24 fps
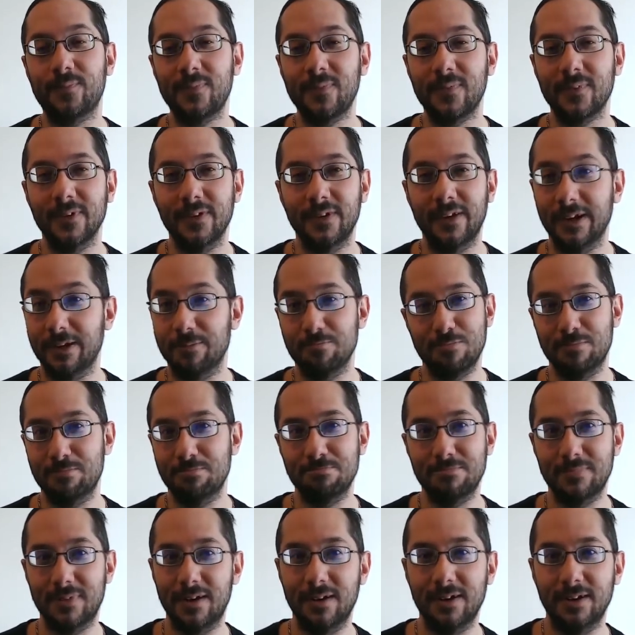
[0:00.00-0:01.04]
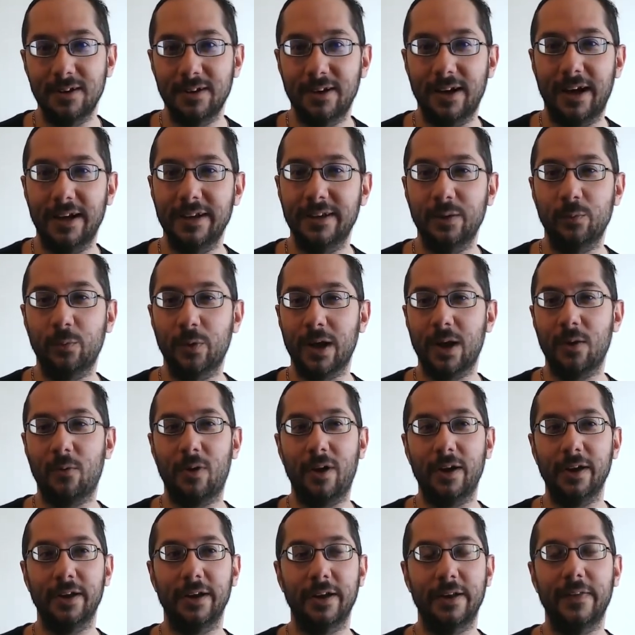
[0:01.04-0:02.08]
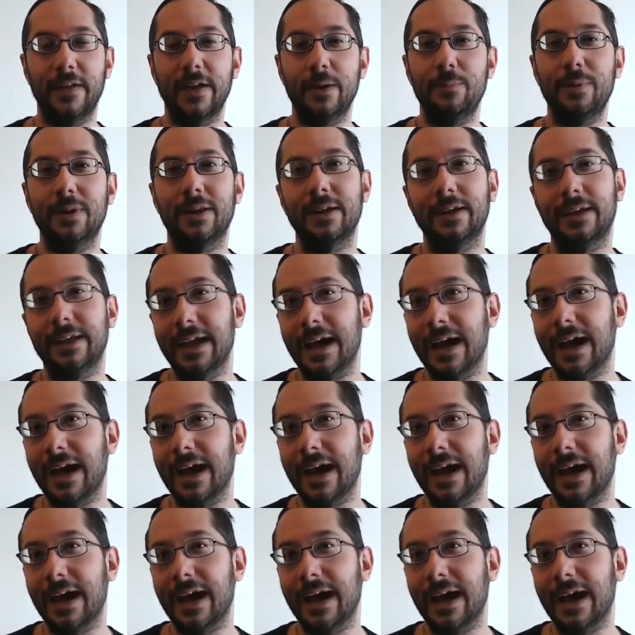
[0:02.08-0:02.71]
Like, I did what I wanted. And they'd be like, yeah,